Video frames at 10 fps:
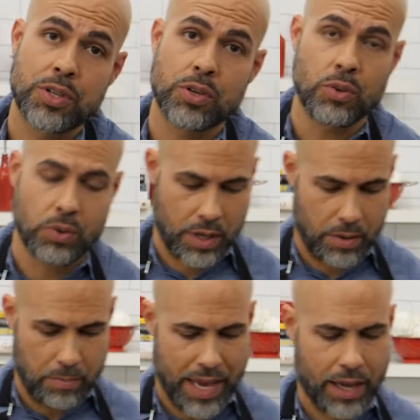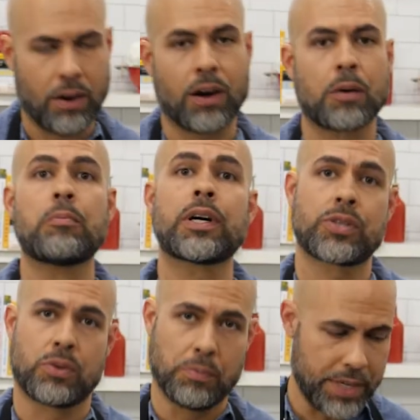to make our
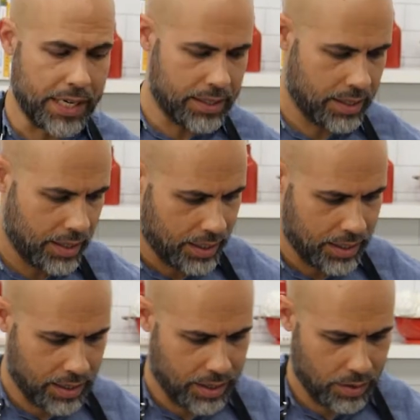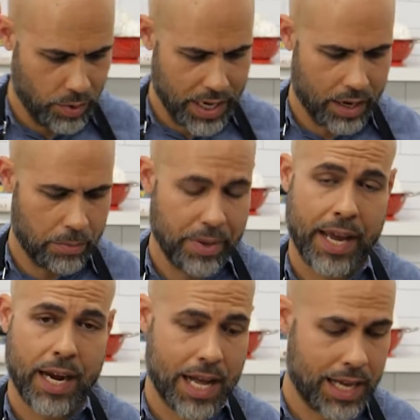mushroom meat, and we got our
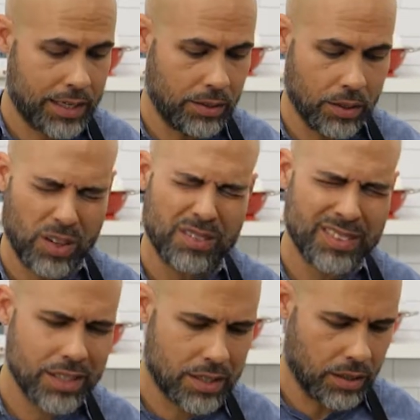pan hot, just a